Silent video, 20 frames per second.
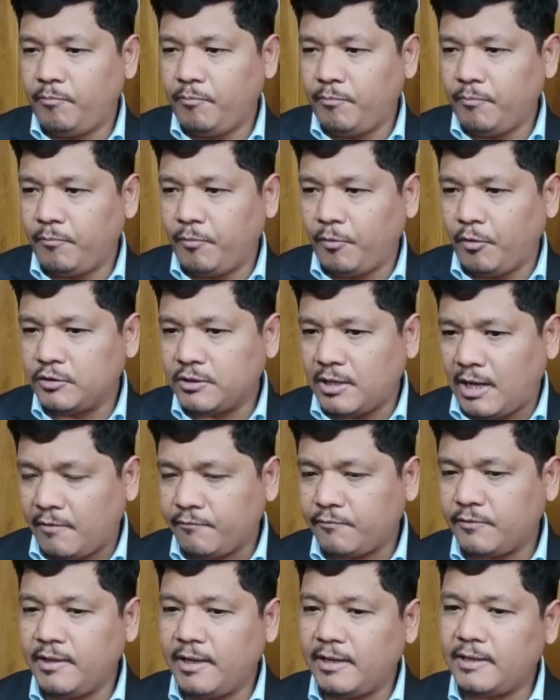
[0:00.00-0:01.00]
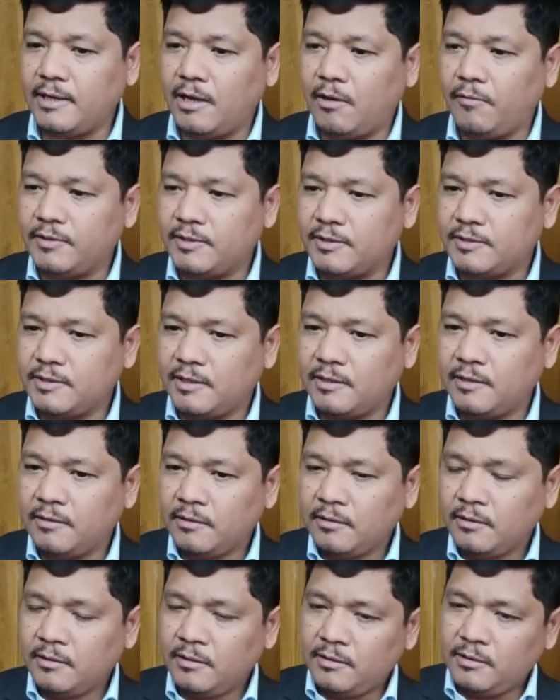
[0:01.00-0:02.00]
Because after that, now, as I said,
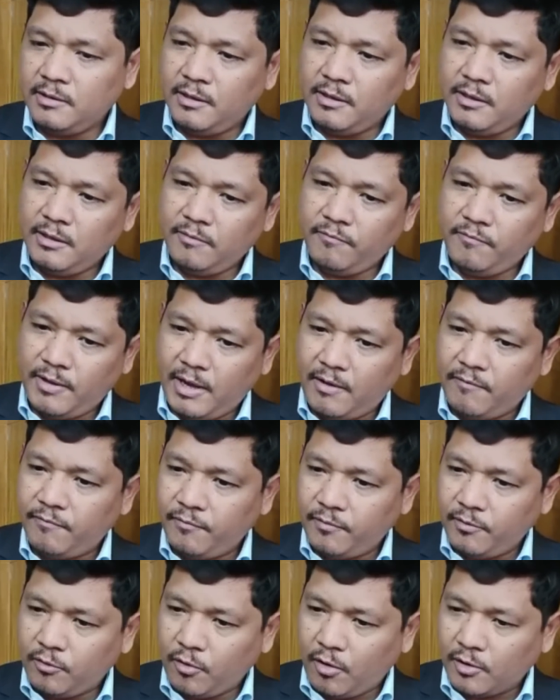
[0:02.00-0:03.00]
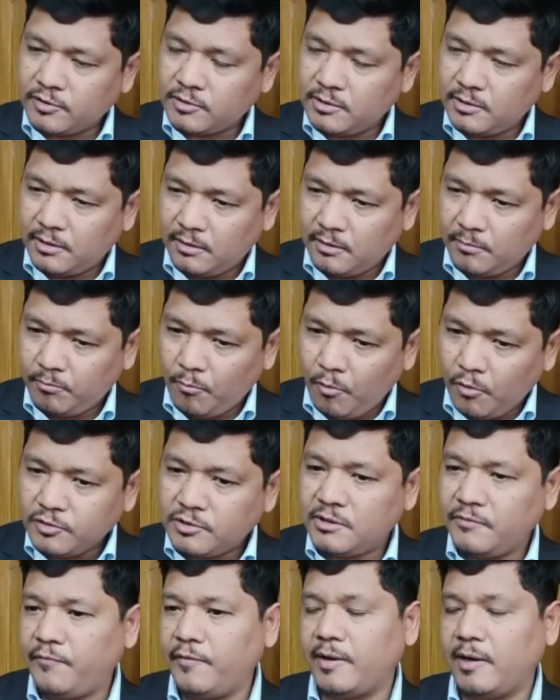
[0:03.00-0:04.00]
we have crossed the most
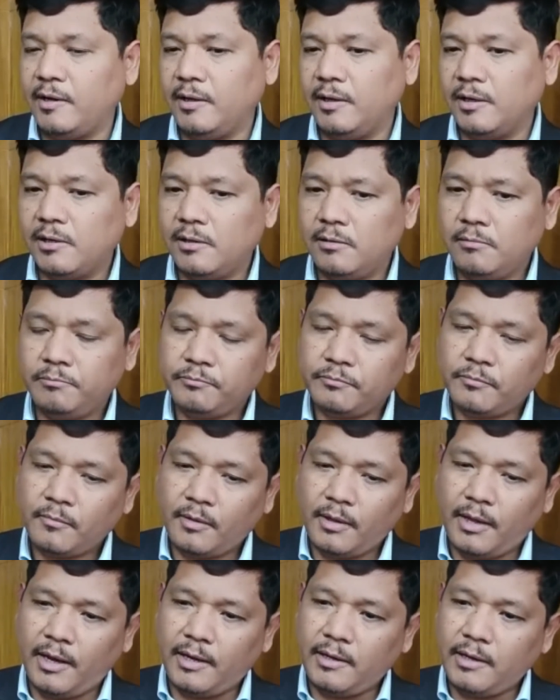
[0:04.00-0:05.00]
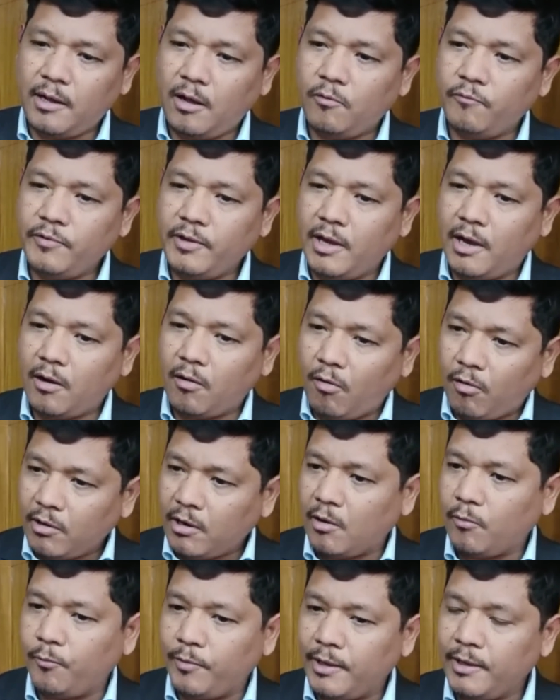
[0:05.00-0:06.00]
difficult hurdle, and now we are on
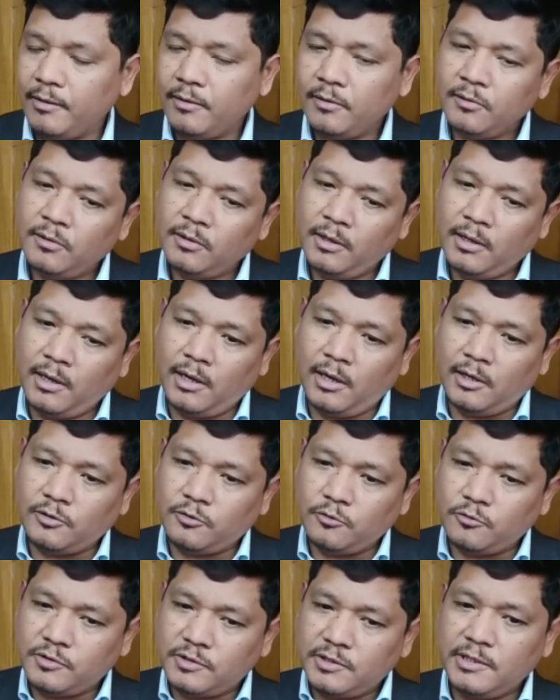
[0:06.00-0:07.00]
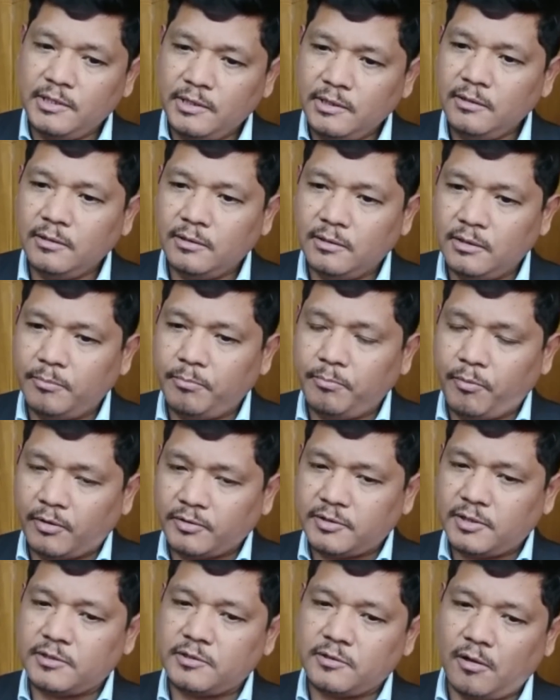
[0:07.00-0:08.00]
our way to see the
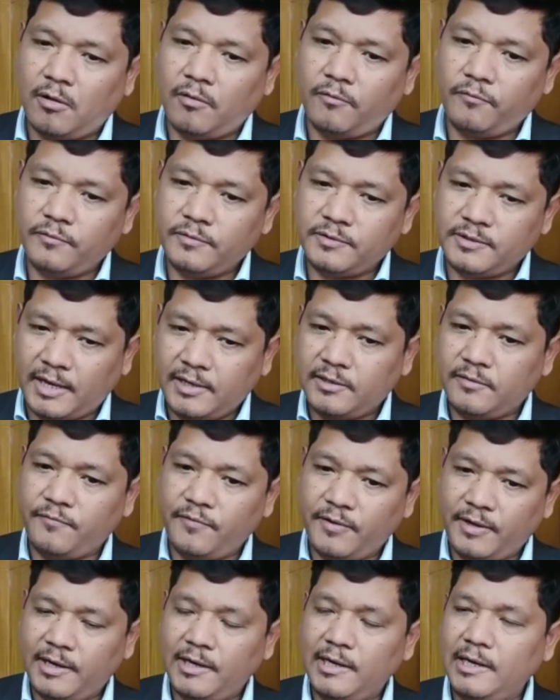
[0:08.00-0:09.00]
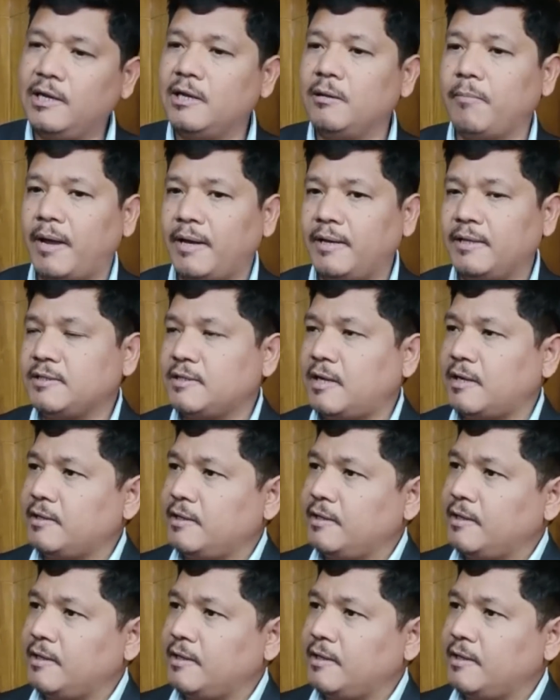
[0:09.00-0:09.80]
process of scientific and legal mining starting.